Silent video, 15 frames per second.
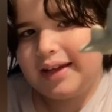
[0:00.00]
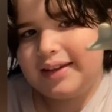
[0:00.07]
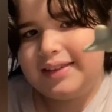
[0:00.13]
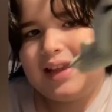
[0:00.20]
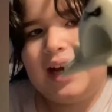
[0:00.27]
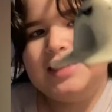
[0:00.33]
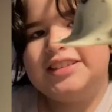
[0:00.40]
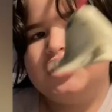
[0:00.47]

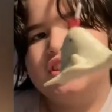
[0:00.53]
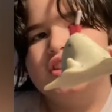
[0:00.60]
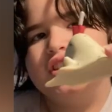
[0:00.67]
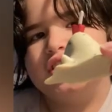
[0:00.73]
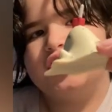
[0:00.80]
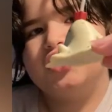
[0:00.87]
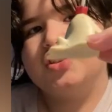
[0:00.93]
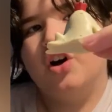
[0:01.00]
That's
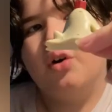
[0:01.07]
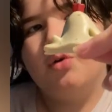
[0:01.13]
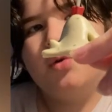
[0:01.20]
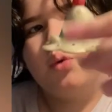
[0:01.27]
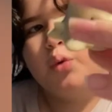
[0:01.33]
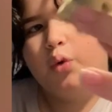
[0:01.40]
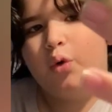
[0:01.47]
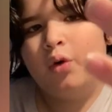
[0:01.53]
just so
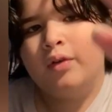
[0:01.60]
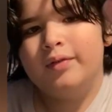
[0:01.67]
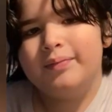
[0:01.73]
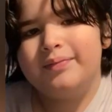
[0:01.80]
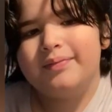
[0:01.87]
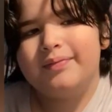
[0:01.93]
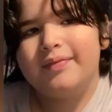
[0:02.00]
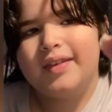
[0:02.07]
cool.
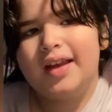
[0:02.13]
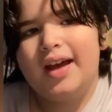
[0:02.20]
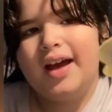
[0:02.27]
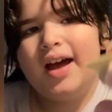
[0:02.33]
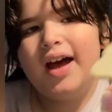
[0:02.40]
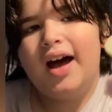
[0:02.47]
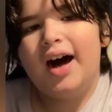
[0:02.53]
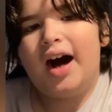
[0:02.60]

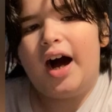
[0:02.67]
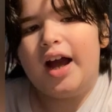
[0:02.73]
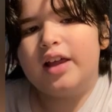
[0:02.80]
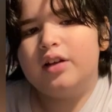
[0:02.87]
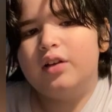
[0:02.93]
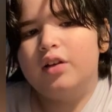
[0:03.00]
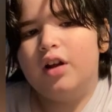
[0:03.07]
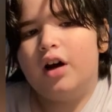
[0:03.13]
I
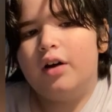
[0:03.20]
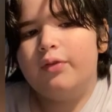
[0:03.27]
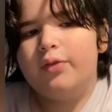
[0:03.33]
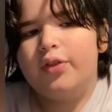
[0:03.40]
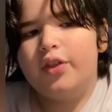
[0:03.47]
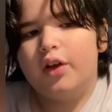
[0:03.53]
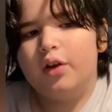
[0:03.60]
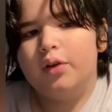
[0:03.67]

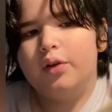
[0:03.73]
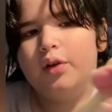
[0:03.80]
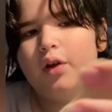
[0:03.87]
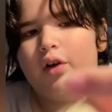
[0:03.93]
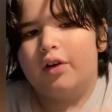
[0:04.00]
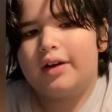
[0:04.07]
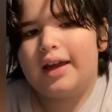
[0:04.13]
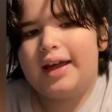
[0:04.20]
love the
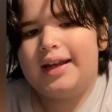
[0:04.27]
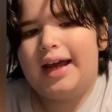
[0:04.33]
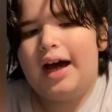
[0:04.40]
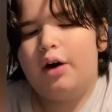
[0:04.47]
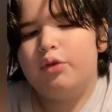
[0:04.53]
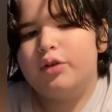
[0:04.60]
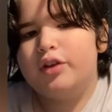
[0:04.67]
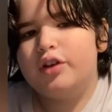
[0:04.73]
look and
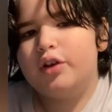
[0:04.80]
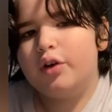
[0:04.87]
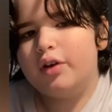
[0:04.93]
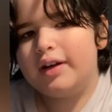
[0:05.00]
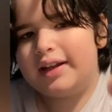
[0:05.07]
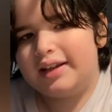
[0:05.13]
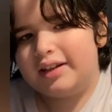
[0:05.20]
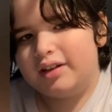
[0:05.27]
how
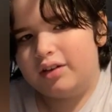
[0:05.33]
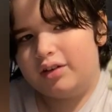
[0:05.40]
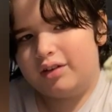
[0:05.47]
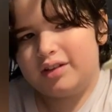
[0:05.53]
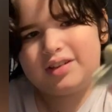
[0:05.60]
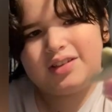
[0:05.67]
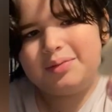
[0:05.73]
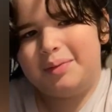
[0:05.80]
good it
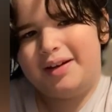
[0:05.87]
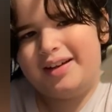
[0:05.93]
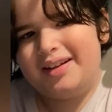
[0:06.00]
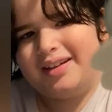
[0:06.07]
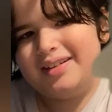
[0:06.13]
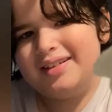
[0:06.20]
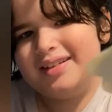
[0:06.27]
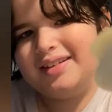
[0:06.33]
looks,
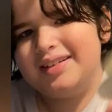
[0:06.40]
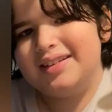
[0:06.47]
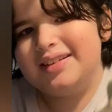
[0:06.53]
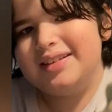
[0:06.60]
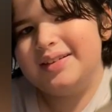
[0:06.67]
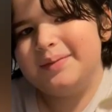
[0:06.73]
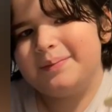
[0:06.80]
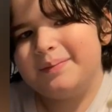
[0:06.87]
man.
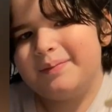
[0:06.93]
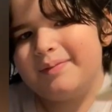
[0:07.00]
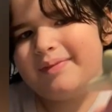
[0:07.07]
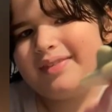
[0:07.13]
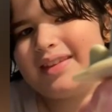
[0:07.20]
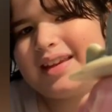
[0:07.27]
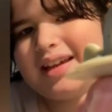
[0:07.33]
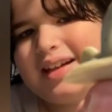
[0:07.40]

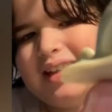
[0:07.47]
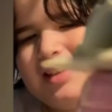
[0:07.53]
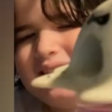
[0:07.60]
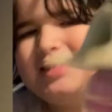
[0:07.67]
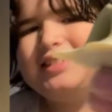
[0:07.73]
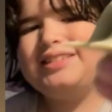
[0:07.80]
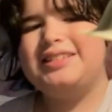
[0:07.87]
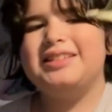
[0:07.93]

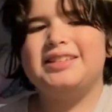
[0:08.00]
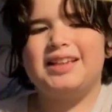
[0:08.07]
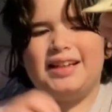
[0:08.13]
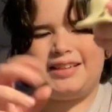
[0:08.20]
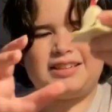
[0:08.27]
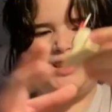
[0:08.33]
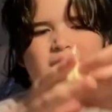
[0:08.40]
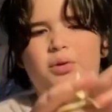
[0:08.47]
It's just
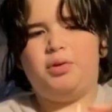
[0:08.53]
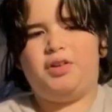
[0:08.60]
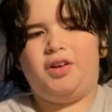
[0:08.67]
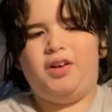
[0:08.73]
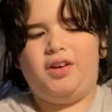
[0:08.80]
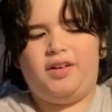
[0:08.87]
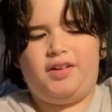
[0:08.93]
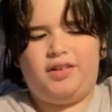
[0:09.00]
like so
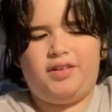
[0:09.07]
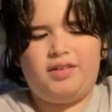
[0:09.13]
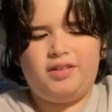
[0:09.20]
good.